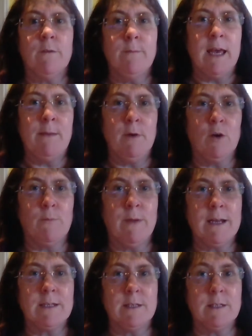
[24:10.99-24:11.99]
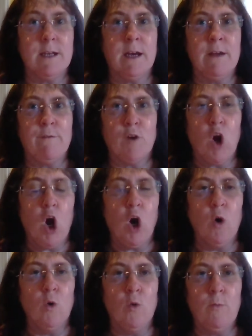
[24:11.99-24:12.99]
from their blog back to the site for a
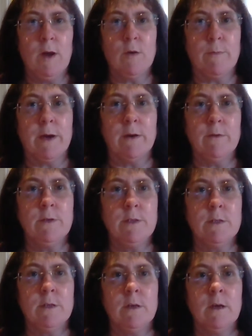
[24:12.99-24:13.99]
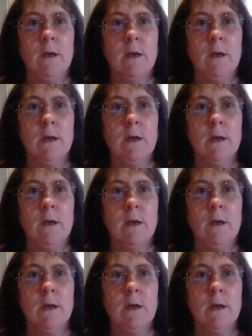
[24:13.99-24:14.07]
whole blog post.